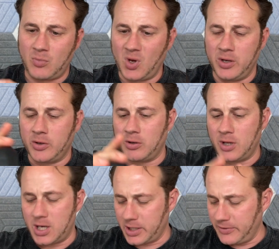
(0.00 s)

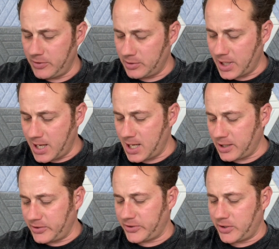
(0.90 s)
It'll give you an
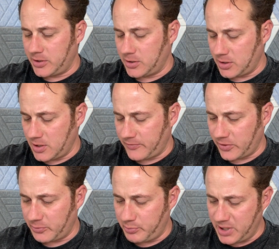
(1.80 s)
X if
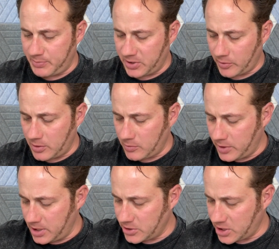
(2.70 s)
it's beeping the wrong
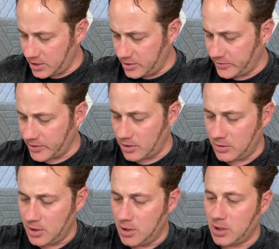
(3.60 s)
way. And check this out.
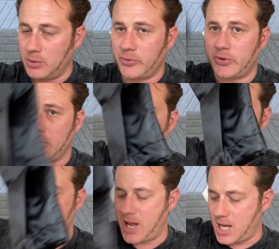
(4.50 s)
Comes with a little
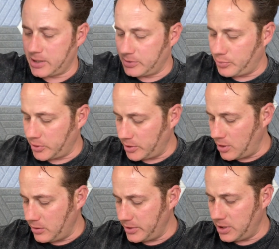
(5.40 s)
bag to put it
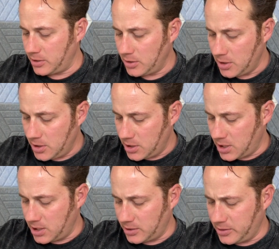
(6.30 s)
all in.
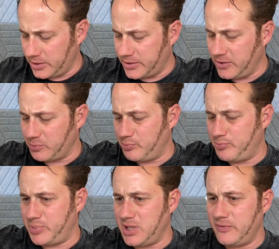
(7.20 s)
And look at these
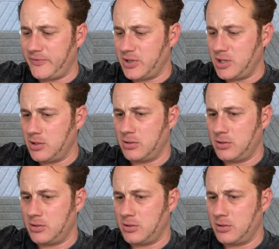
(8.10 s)
beefy